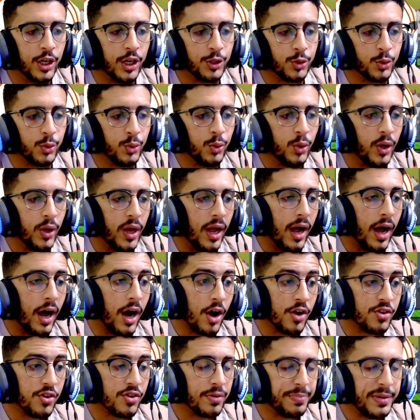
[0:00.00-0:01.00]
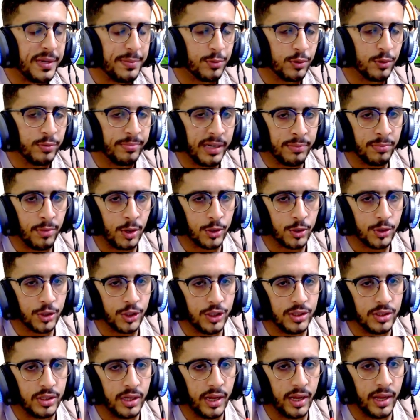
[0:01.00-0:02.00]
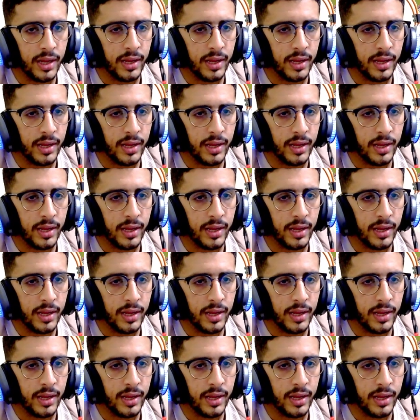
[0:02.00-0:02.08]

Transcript: to other people's main marches,